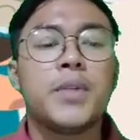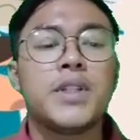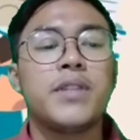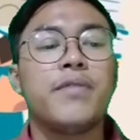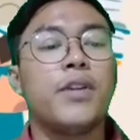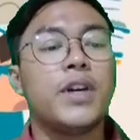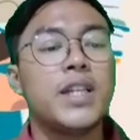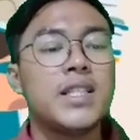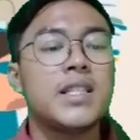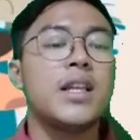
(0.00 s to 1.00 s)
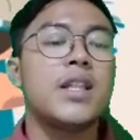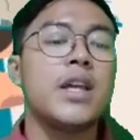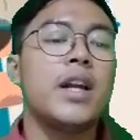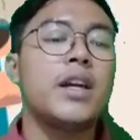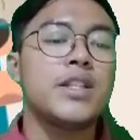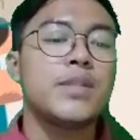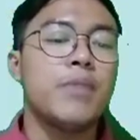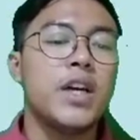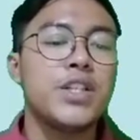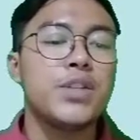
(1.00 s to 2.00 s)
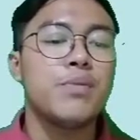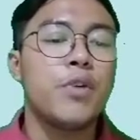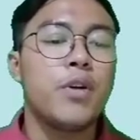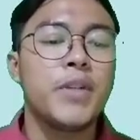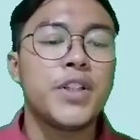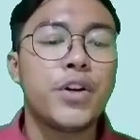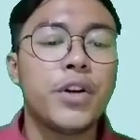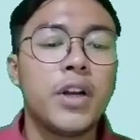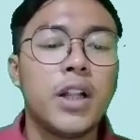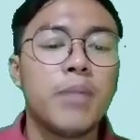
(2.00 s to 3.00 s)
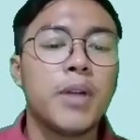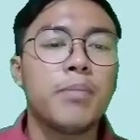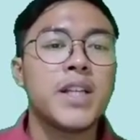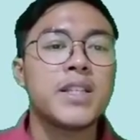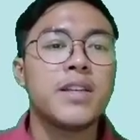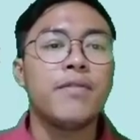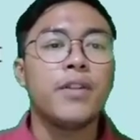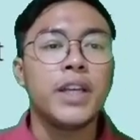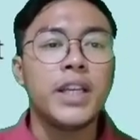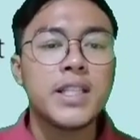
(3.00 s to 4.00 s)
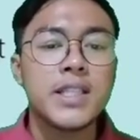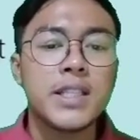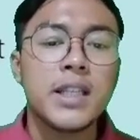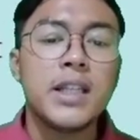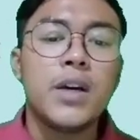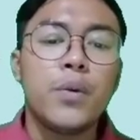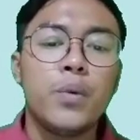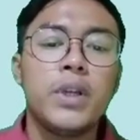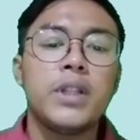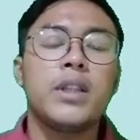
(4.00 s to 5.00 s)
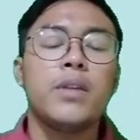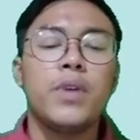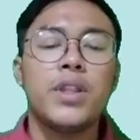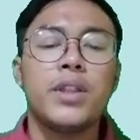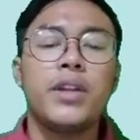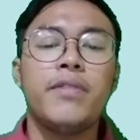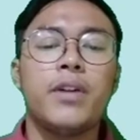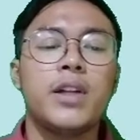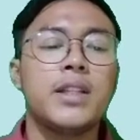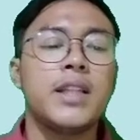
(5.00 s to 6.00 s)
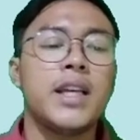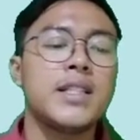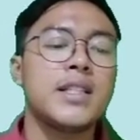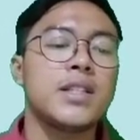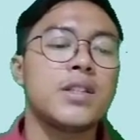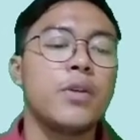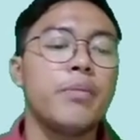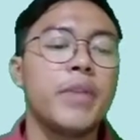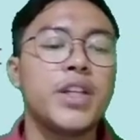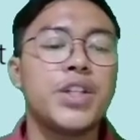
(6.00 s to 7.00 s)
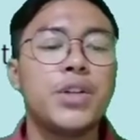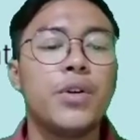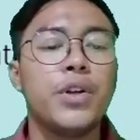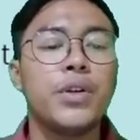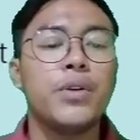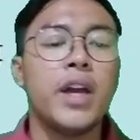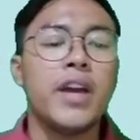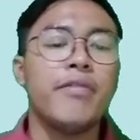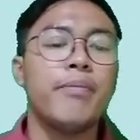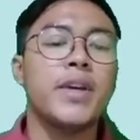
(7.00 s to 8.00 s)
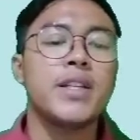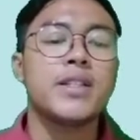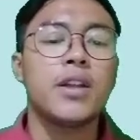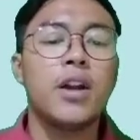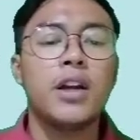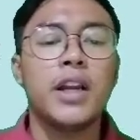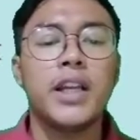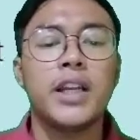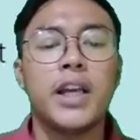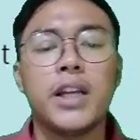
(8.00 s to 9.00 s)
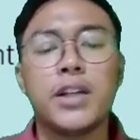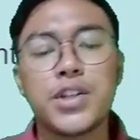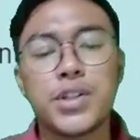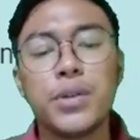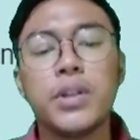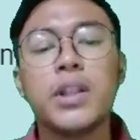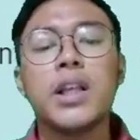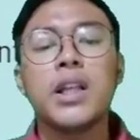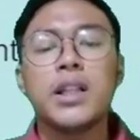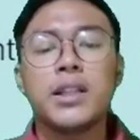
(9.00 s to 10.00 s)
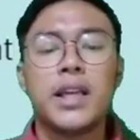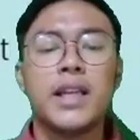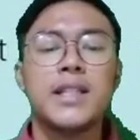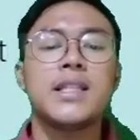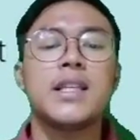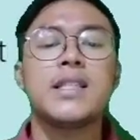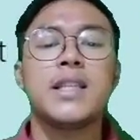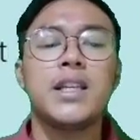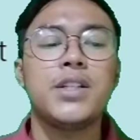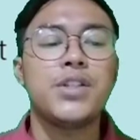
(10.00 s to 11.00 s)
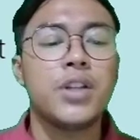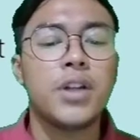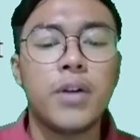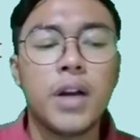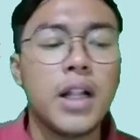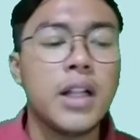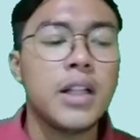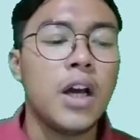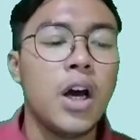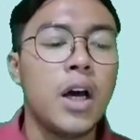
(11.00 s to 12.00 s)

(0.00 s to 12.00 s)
Passive voice, there is much more material about passive voice with different tenses, so make sure you have mastered and understood tenses in general